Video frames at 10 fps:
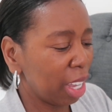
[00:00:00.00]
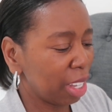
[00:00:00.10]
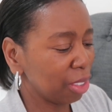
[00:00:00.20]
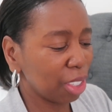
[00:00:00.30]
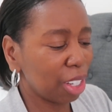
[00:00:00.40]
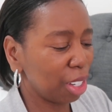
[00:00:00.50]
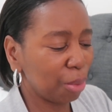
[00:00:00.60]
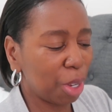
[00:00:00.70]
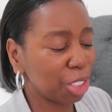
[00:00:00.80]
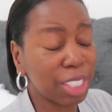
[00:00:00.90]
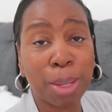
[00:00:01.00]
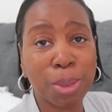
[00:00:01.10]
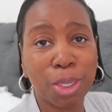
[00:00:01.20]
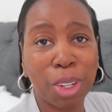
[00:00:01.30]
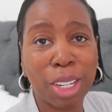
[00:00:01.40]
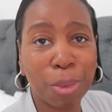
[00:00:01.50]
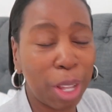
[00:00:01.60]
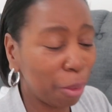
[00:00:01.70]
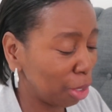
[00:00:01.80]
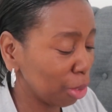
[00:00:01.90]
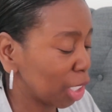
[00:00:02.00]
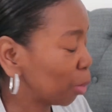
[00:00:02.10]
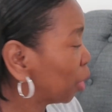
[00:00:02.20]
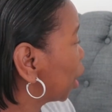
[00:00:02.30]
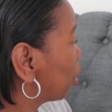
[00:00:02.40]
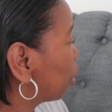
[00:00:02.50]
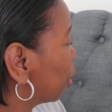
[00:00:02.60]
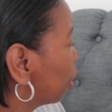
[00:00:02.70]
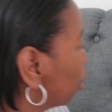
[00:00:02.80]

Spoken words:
and I just absolutely love how it looks, to be fair with